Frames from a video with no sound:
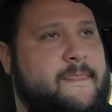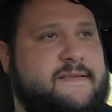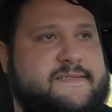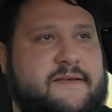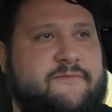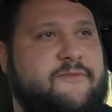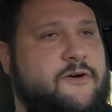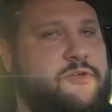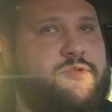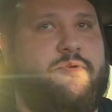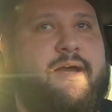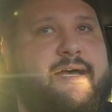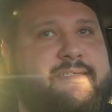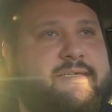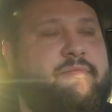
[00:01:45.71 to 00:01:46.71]
Some folks
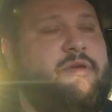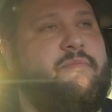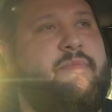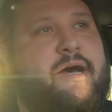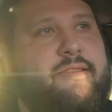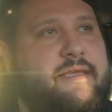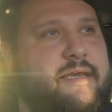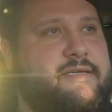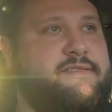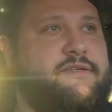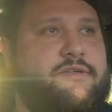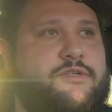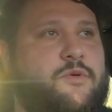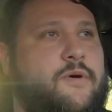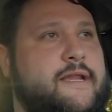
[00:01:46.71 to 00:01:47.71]
were asking me about the
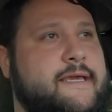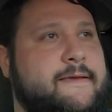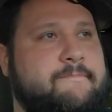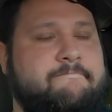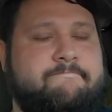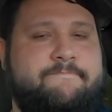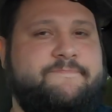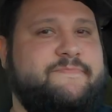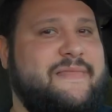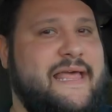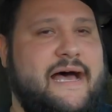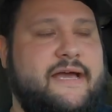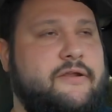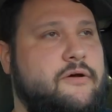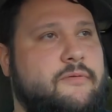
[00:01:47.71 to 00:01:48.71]
SR20.
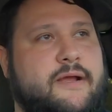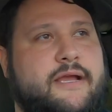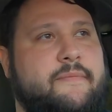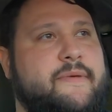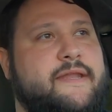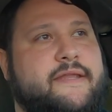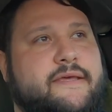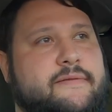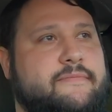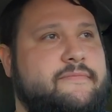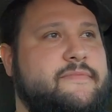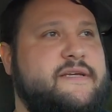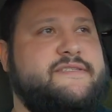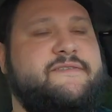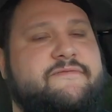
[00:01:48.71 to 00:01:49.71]
I don't recommend it.
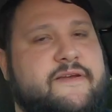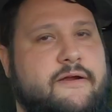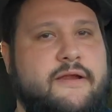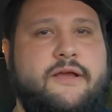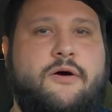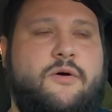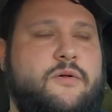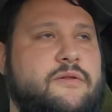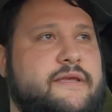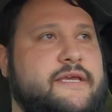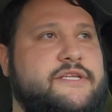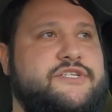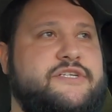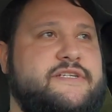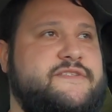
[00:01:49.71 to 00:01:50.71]
It's a very old
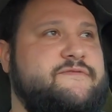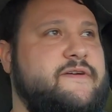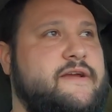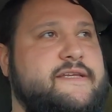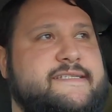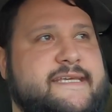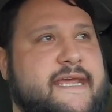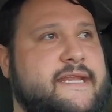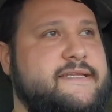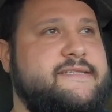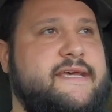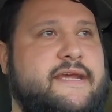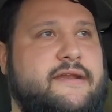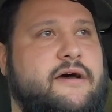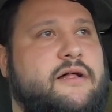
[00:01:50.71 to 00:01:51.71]
engine. It's very dated
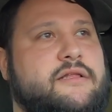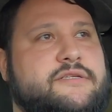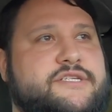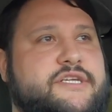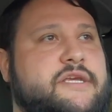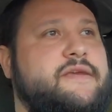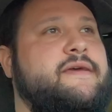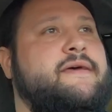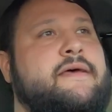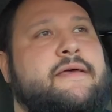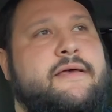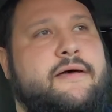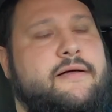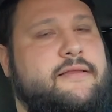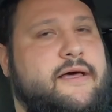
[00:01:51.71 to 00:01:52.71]
technology.
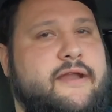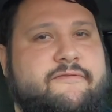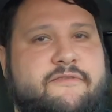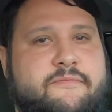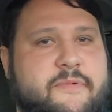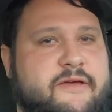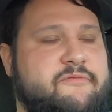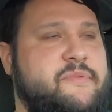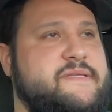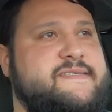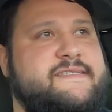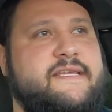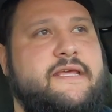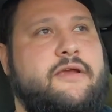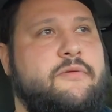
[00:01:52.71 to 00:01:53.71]
A lot of them have been
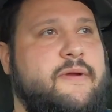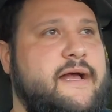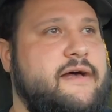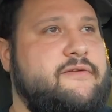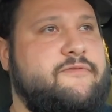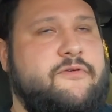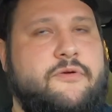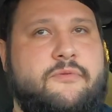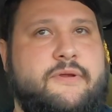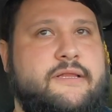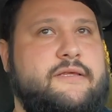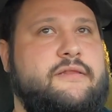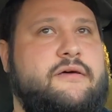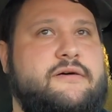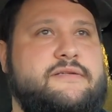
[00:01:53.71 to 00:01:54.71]
sitting around for a
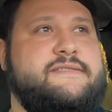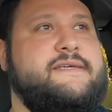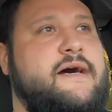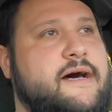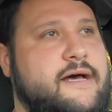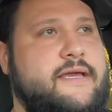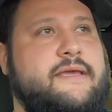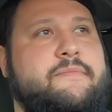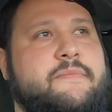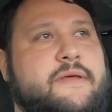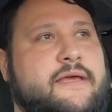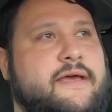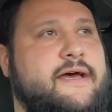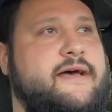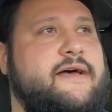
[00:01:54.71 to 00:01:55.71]
really long time,
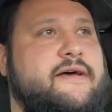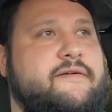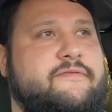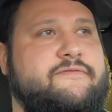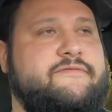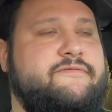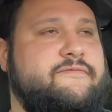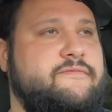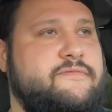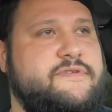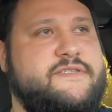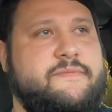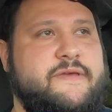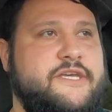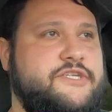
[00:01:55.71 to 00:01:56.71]
have
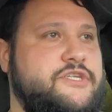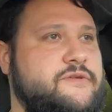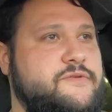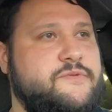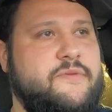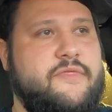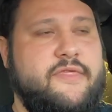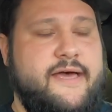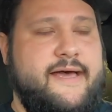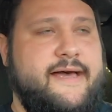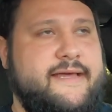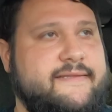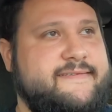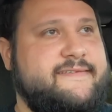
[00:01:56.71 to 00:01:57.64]
some issues with that.